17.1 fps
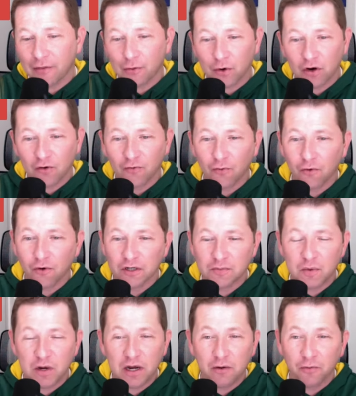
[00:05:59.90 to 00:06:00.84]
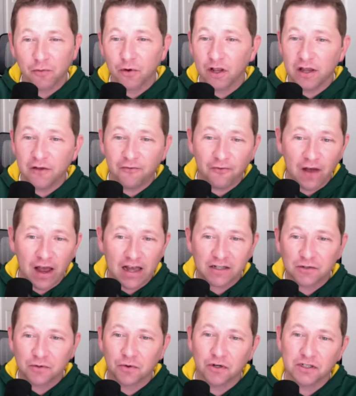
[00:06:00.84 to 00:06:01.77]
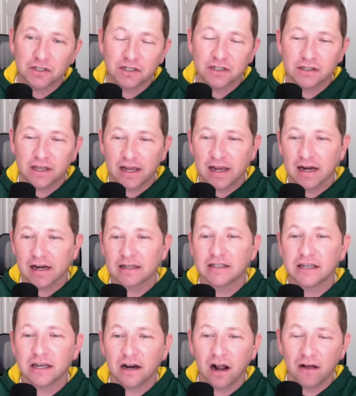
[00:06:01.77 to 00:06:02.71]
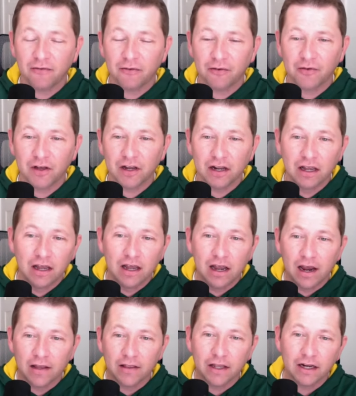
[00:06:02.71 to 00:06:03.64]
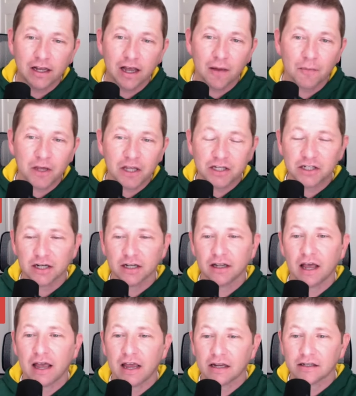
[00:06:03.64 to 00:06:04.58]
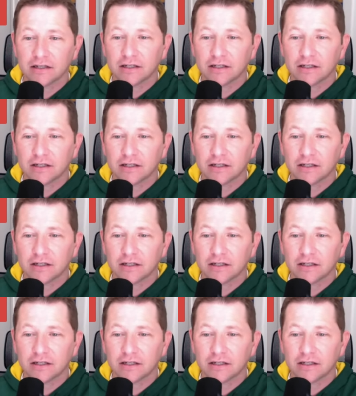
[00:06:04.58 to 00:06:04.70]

three or four speed, really fast horses, they can sit off of it and then come get you late.